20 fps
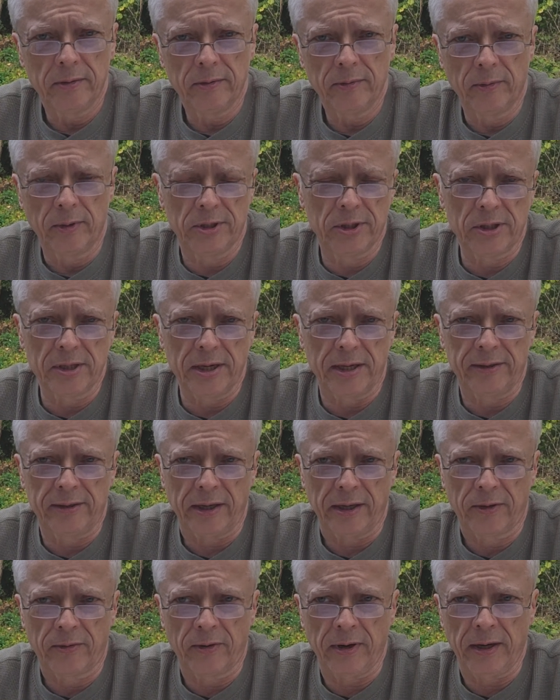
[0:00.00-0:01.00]
which is not
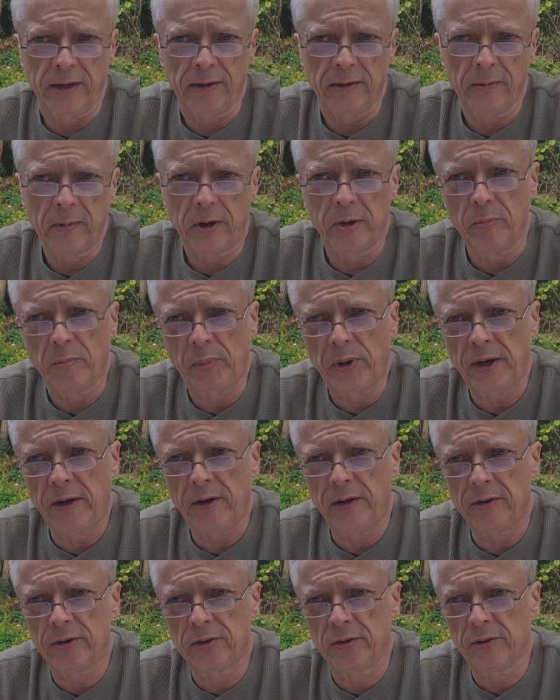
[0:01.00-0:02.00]
that great,
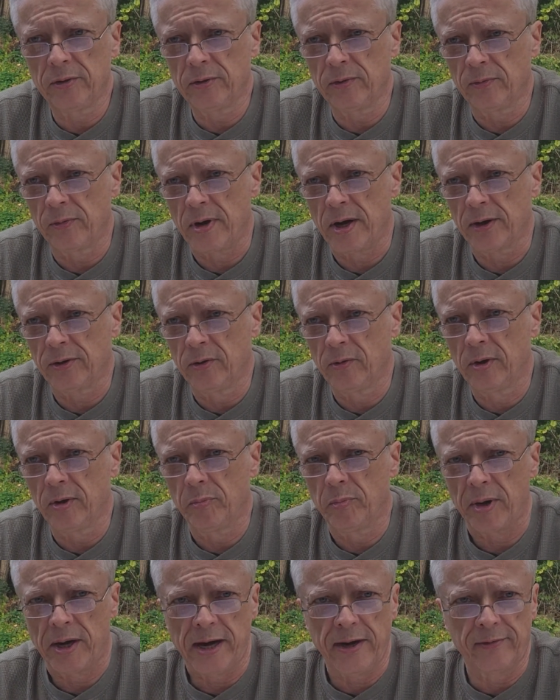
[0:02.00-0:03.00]
compared to rock you
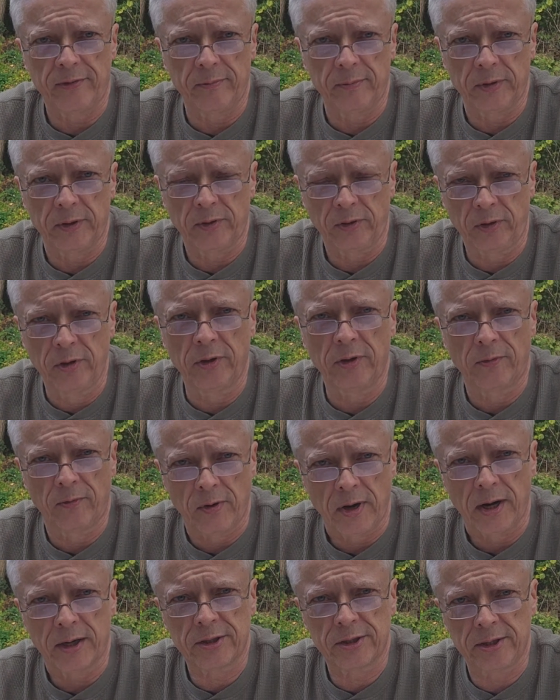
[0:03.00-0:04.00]
could buy from a good
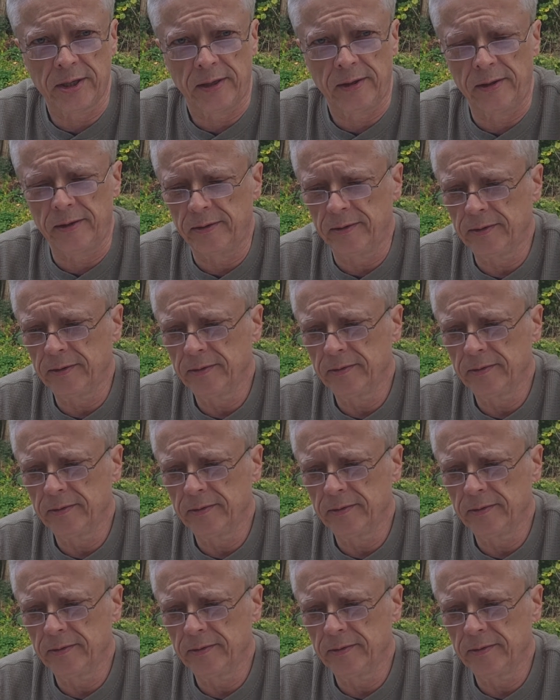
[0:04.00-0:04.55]
rock seller